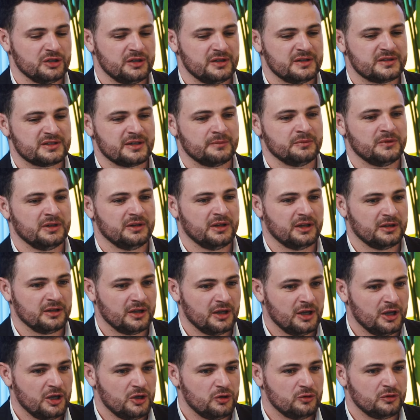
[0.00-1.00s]
It's something that
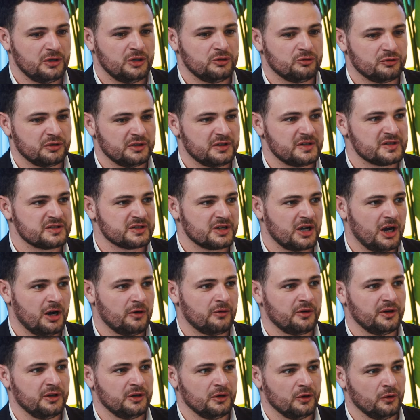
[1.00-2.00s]
you need to
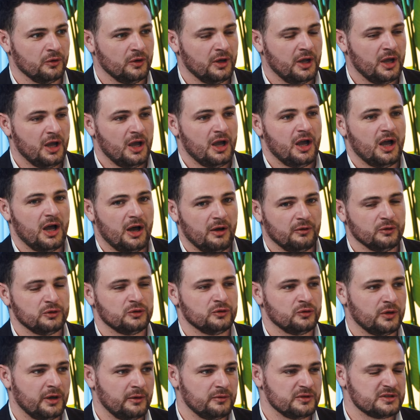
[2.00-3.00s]
rediscover, you know, how
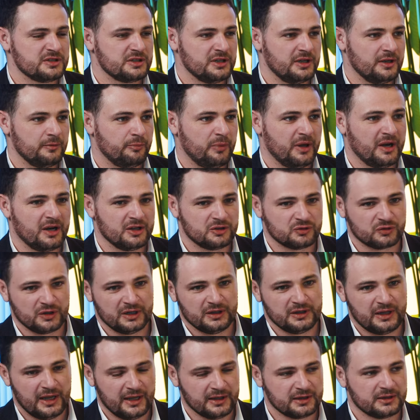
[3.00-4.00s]
to, I would say,
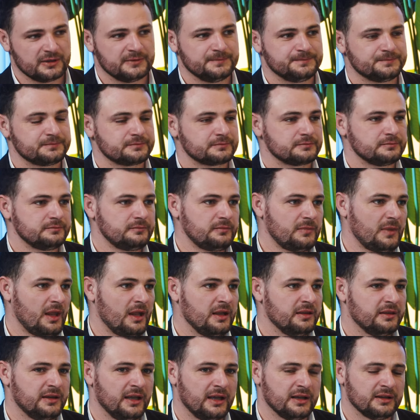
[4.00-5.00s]
penetrate that
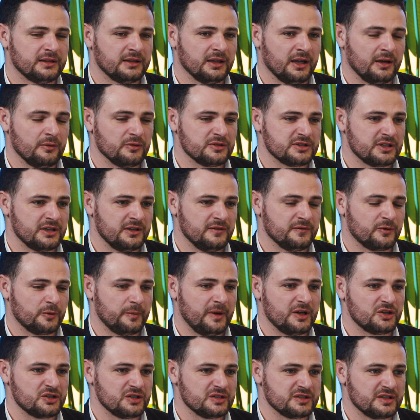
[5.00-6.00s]
I would say
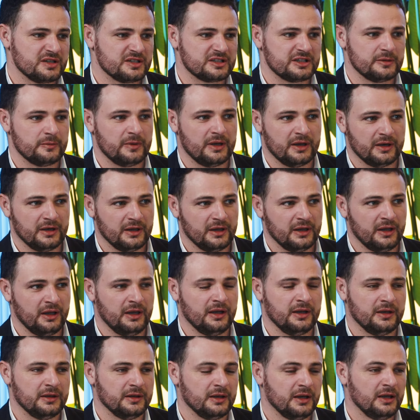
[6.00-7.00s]
information system
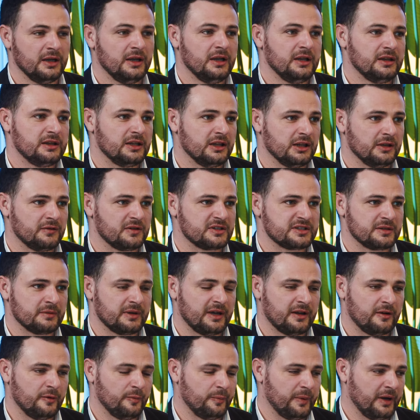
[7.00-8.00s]
and deliver some
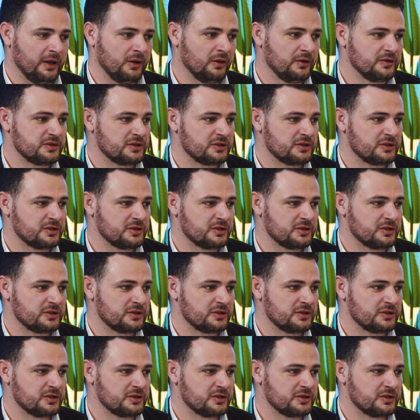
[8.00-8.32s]
kind of payload.